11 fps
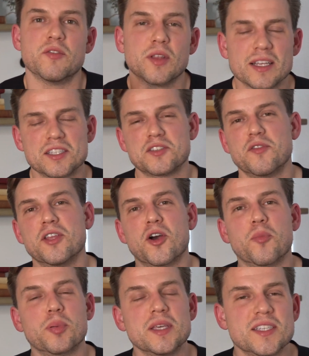If you like this
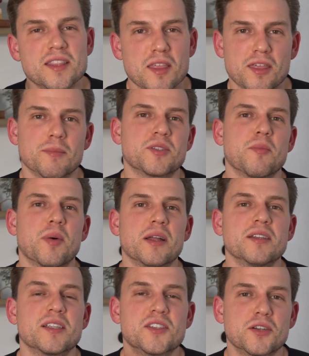video, please hit the thumbs up
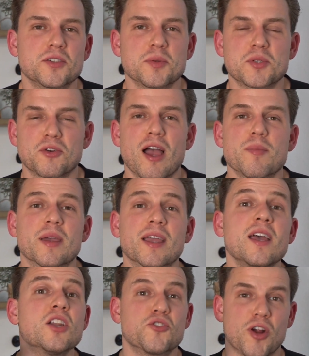button, consider subscribing,
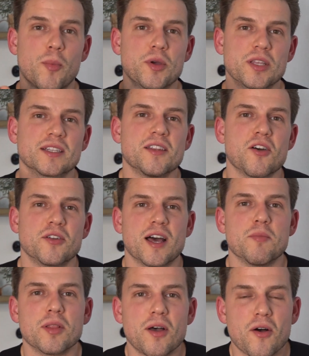drop what you'd like to know down
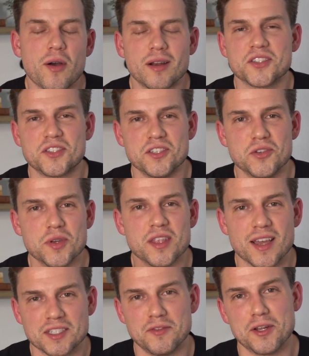below, and I'll see you in the
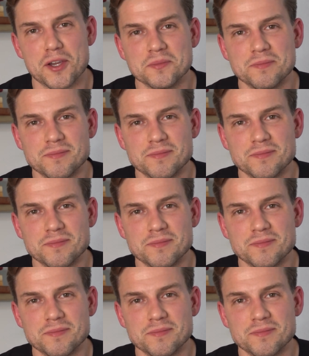next video.